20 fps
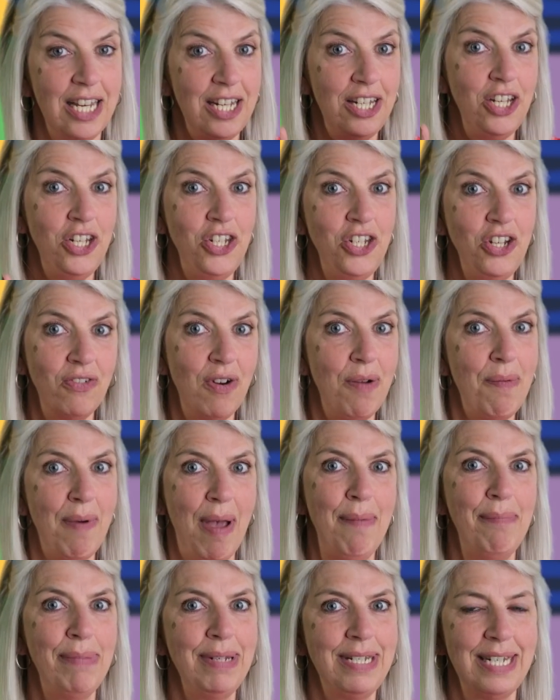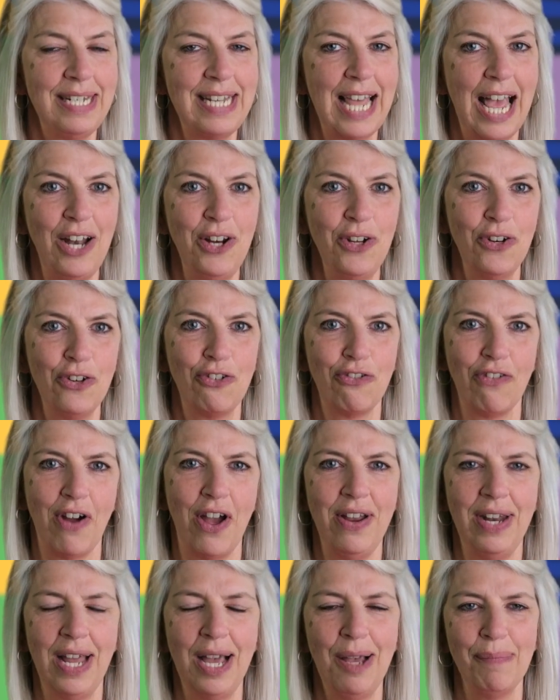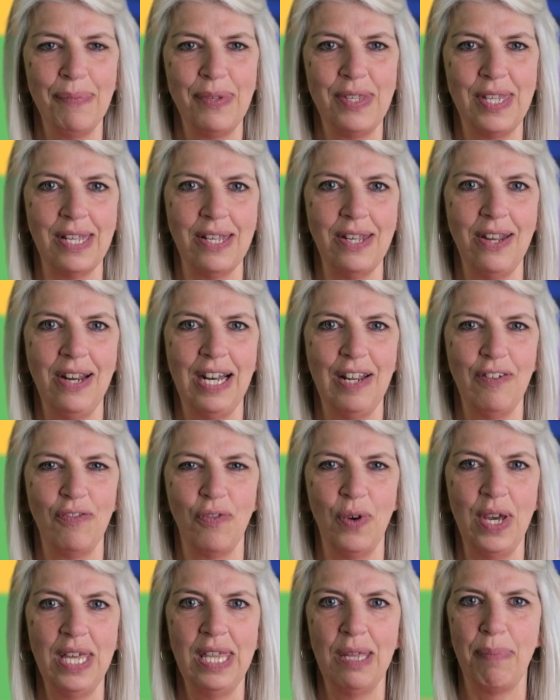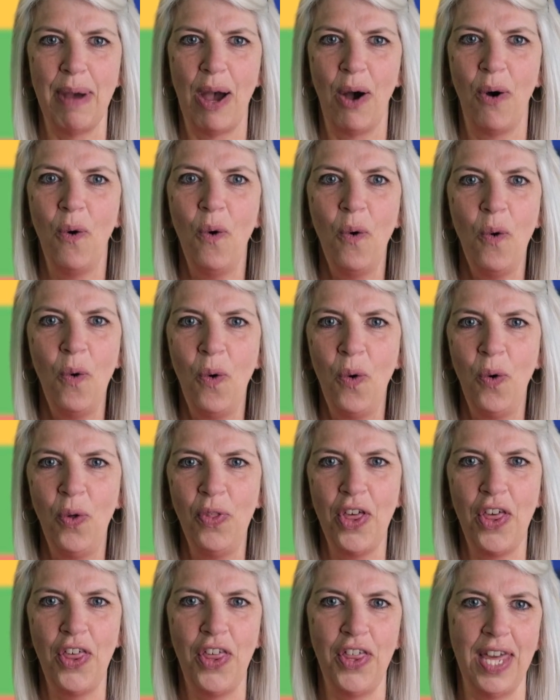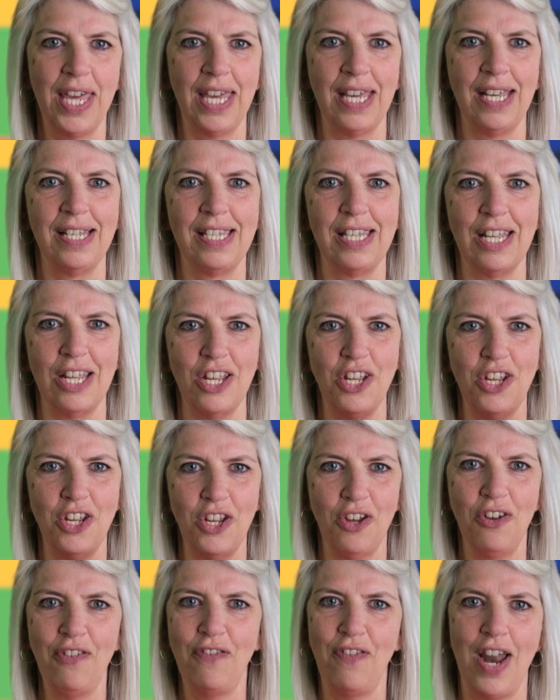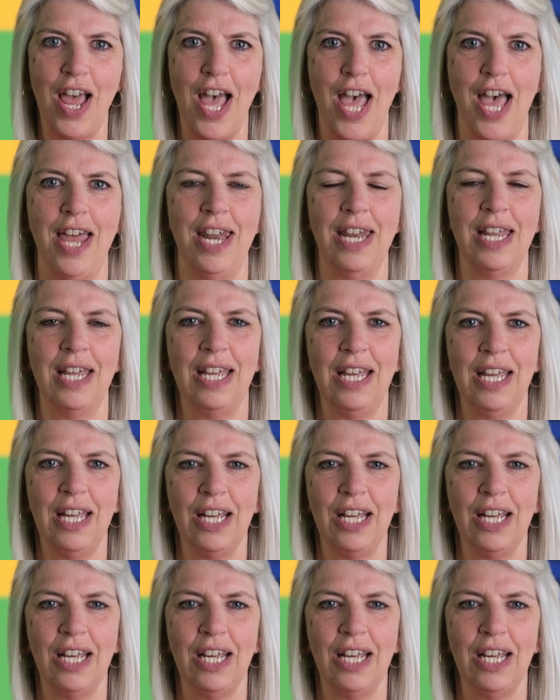Did you remember to tell your grown-ups that you live with about all the things that you've learned